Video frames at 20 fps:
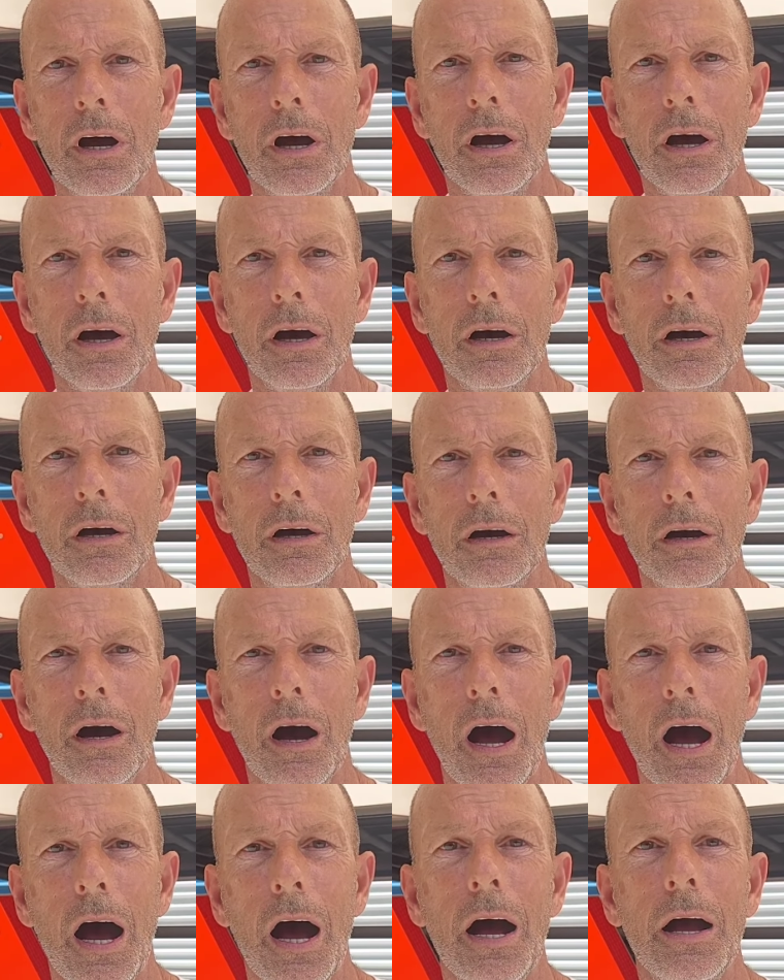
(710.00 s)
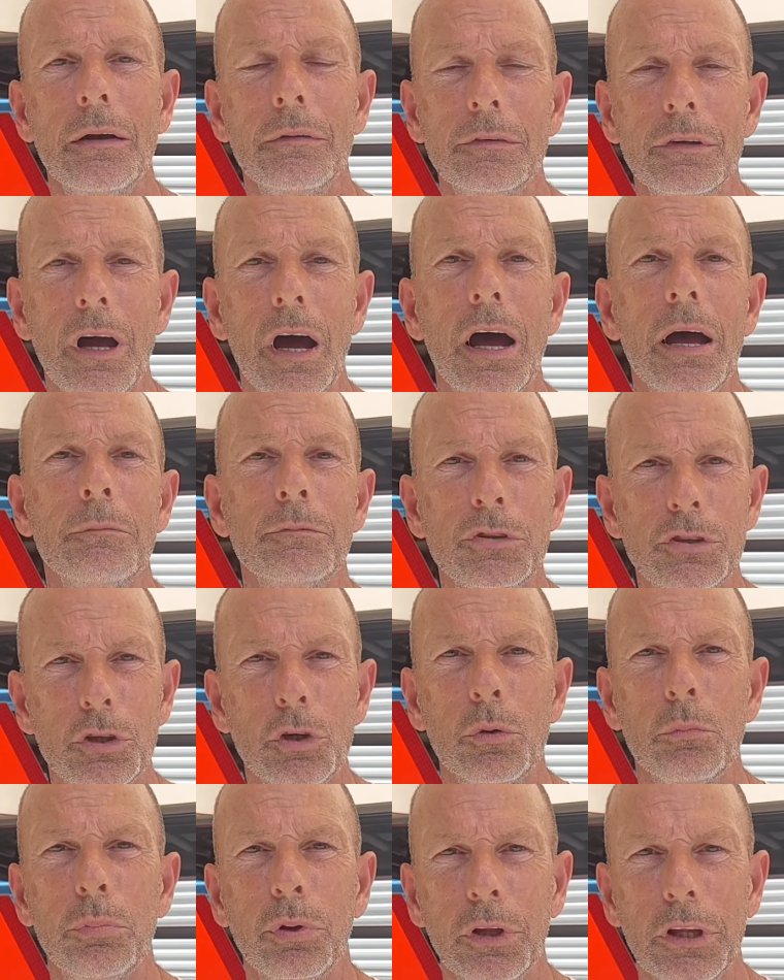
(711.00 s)
I'm
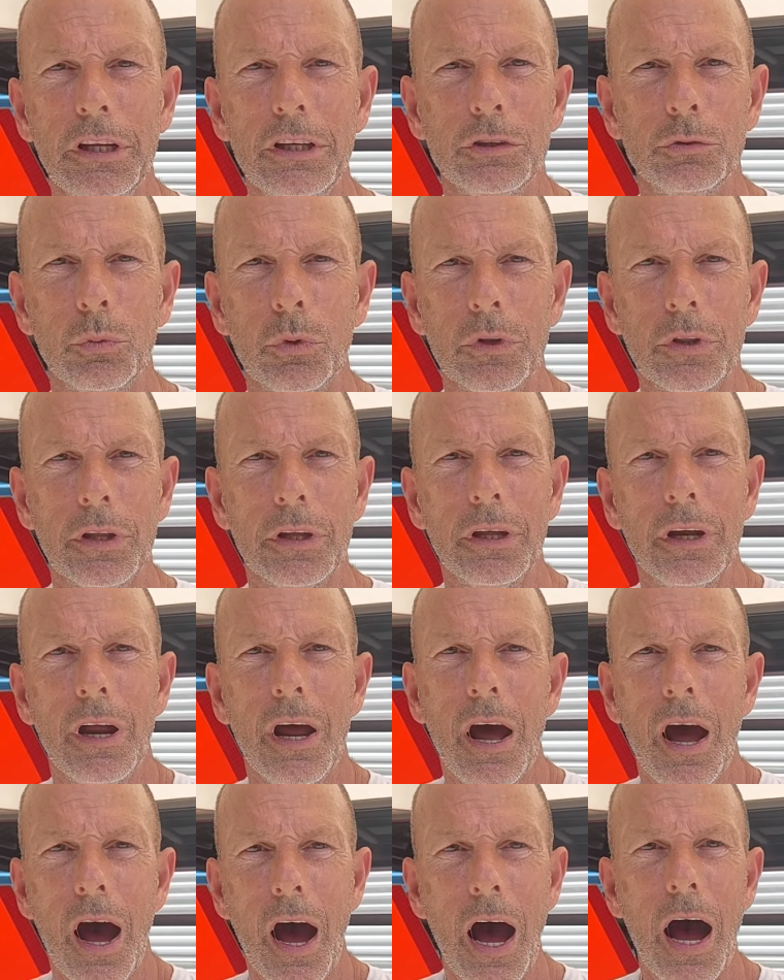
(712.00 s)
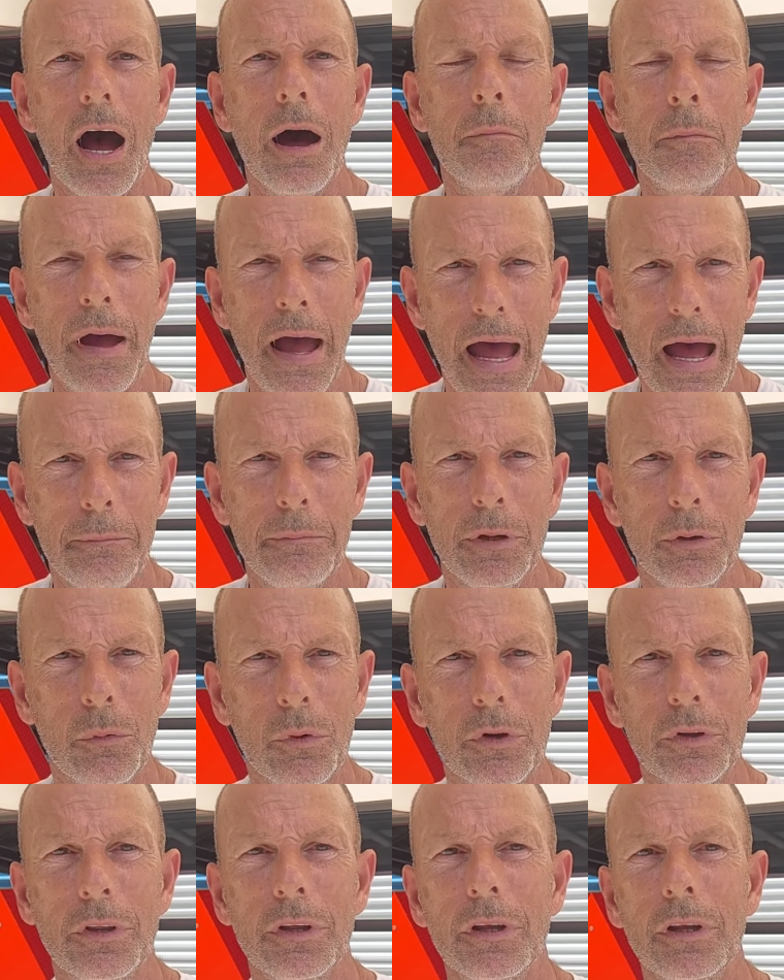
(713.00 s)
still pleased with it. I'm happy
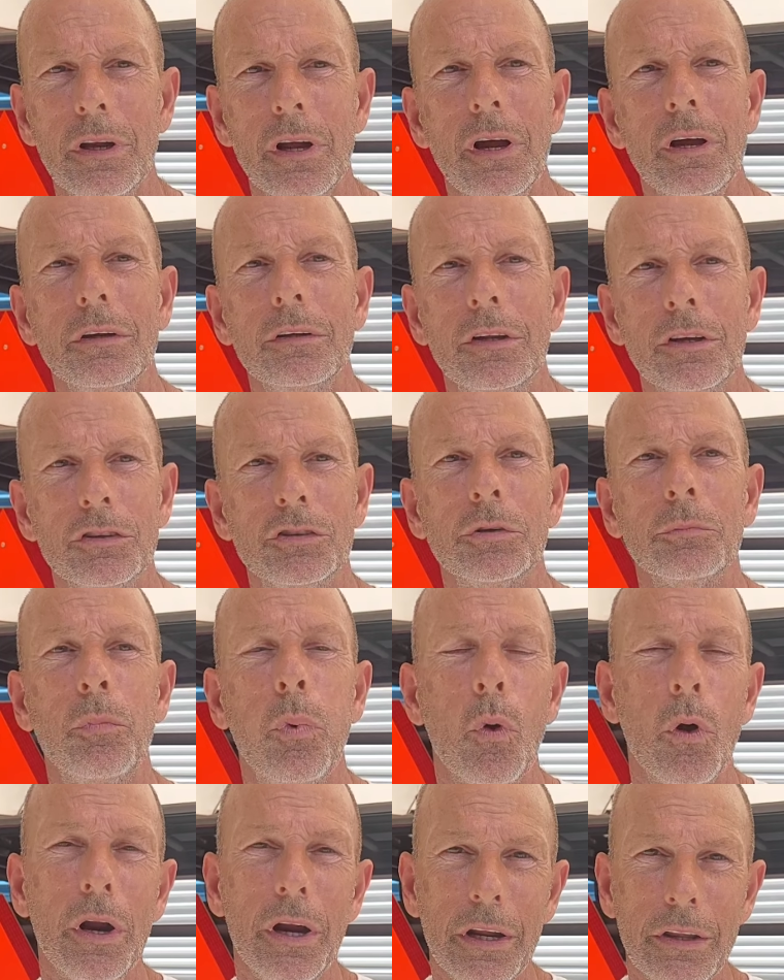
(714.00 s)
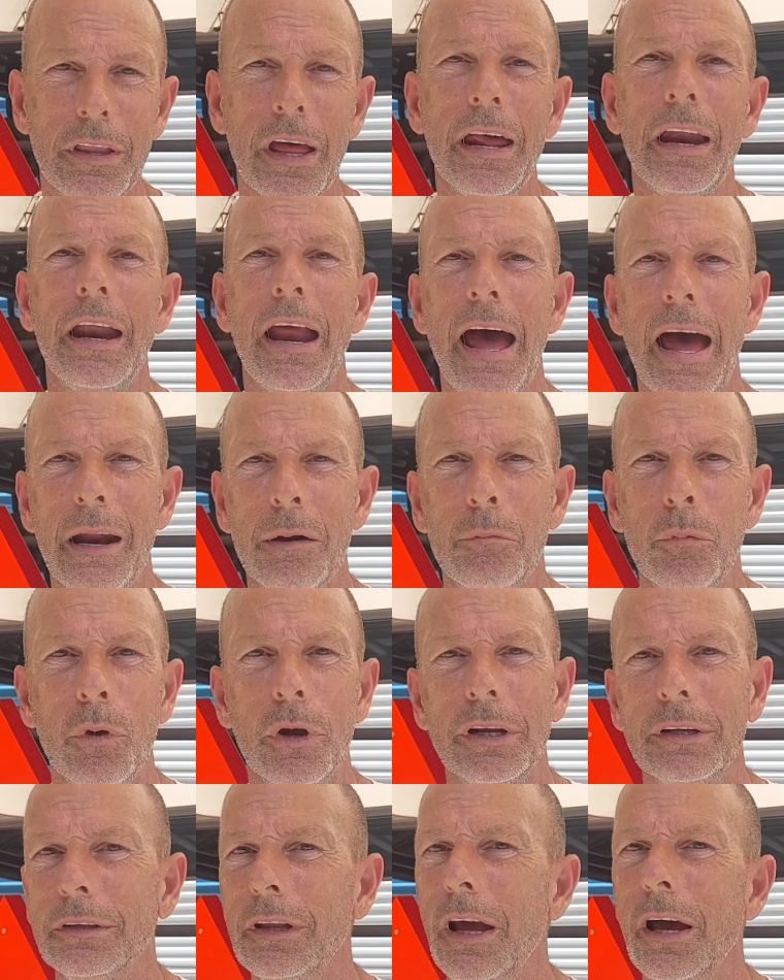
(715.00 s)
with it. Disappointed that it had a
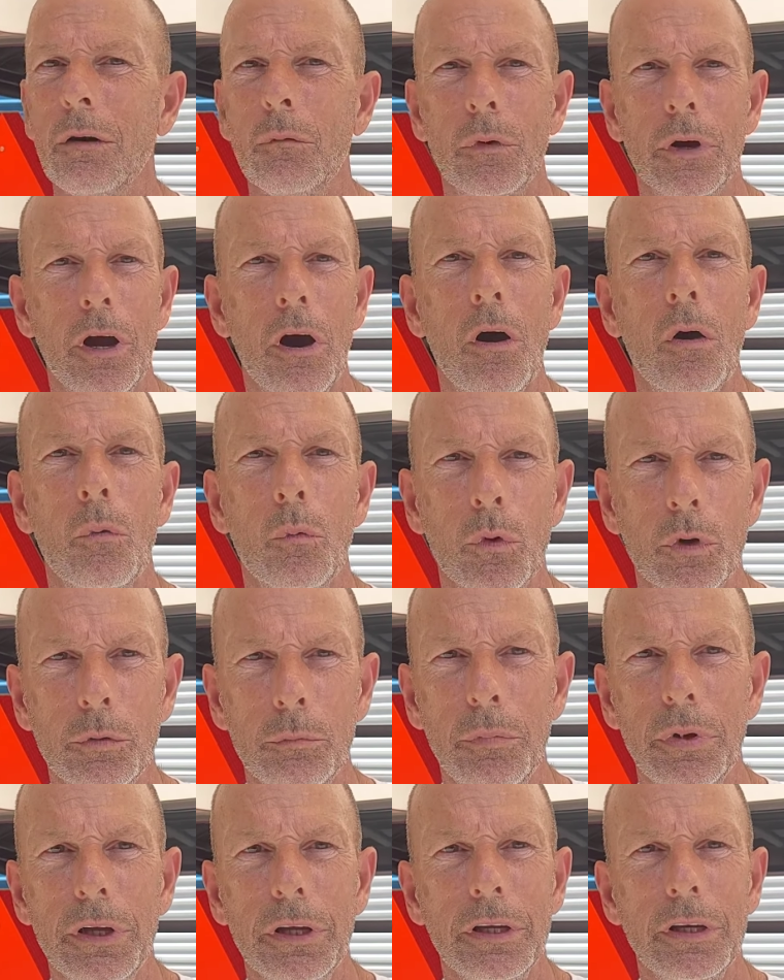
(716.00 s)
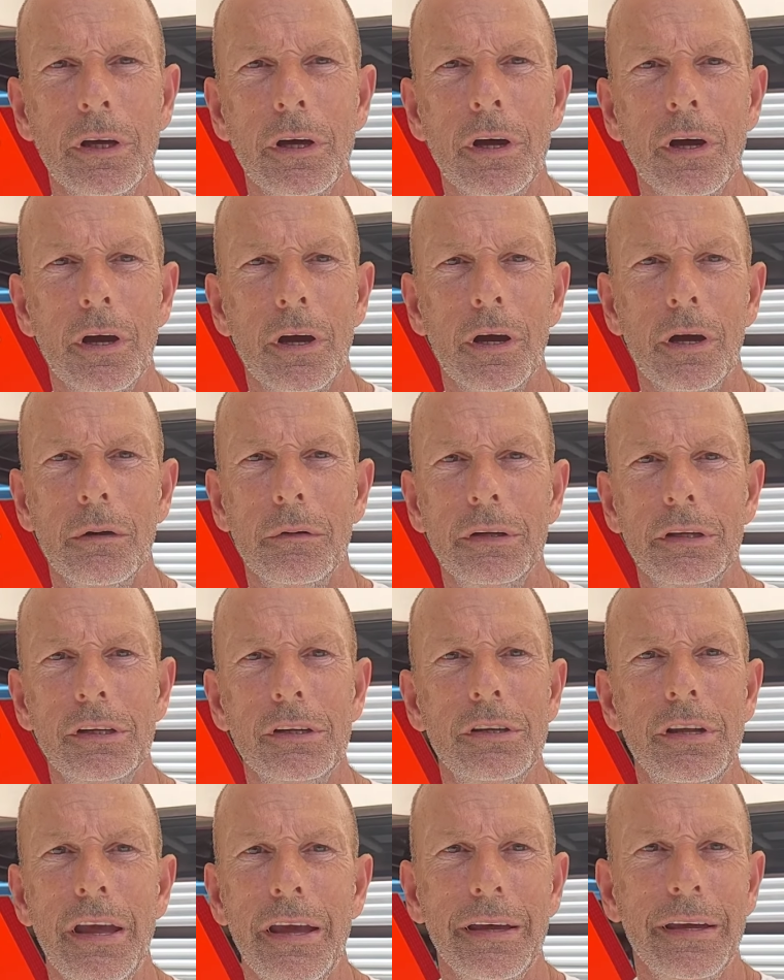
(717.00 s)
breakdown. We all would be. I mean,
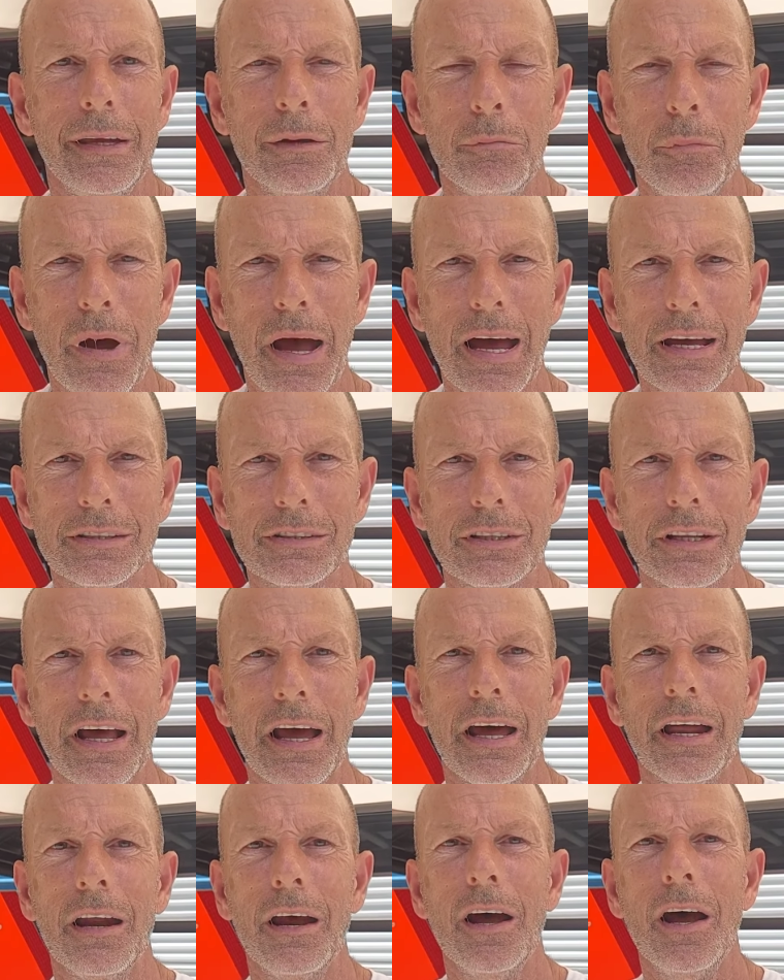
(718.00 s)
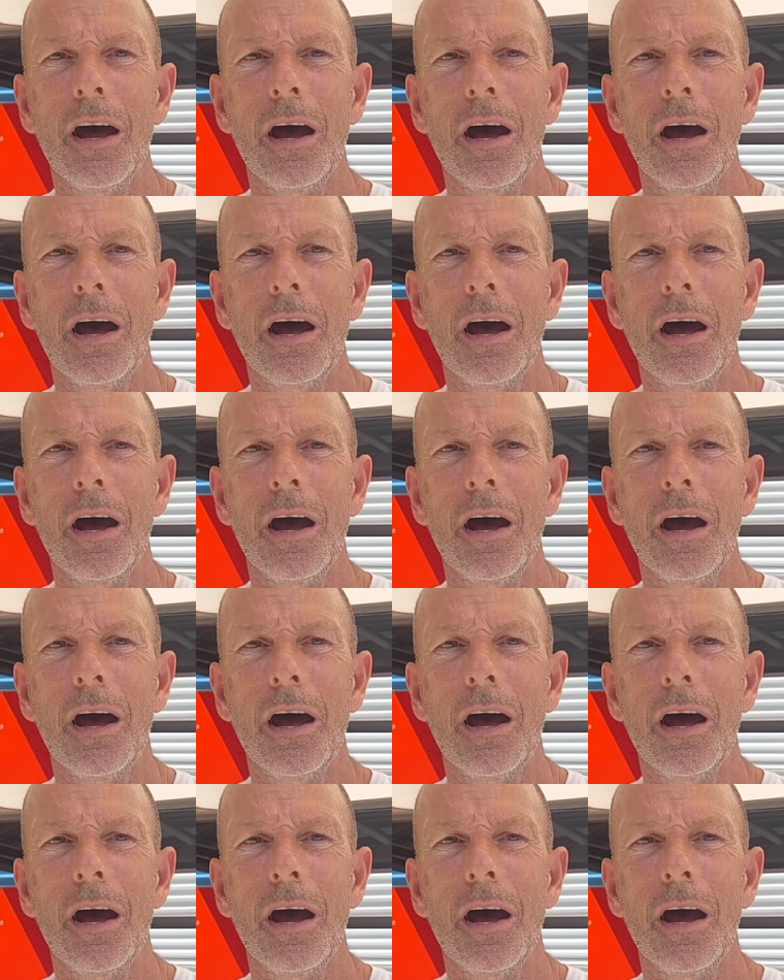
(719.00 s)
you can't get past that.